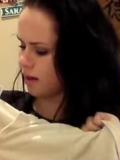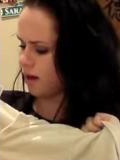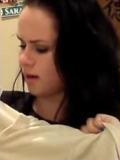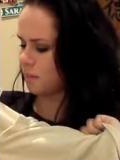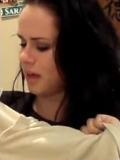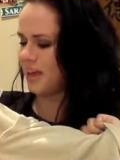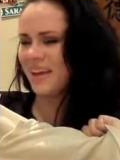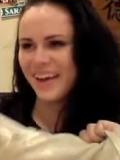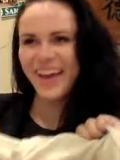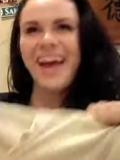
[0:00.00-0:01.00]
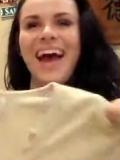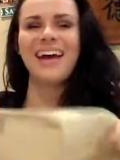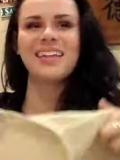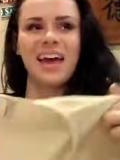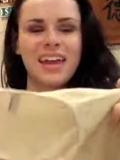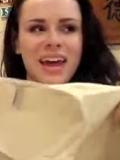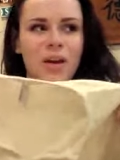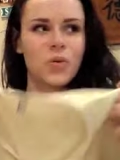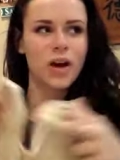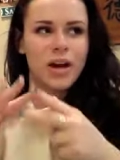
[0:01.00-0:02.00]
And
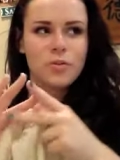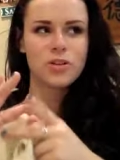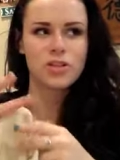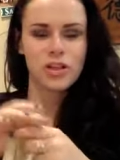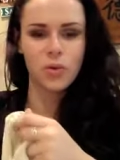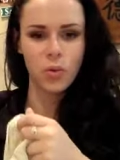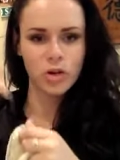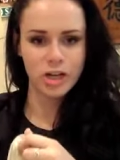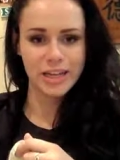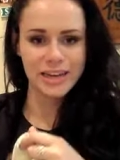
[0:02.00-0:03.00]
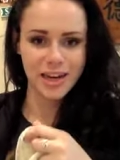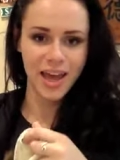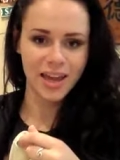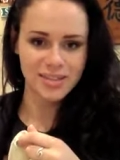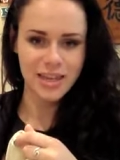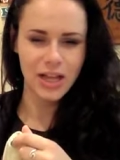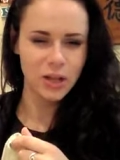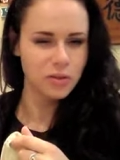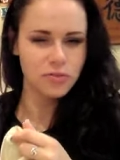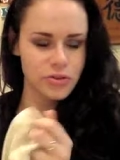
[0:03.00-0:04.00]
I originally ordered it in an
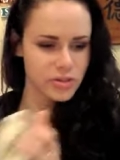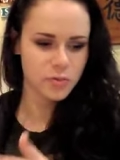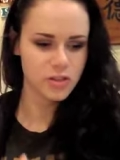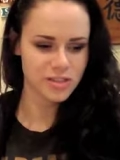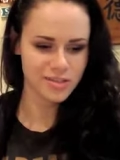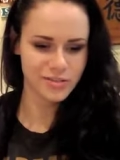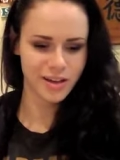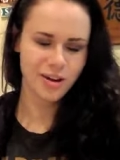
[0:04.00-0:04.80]
XL for some reason, because I was like,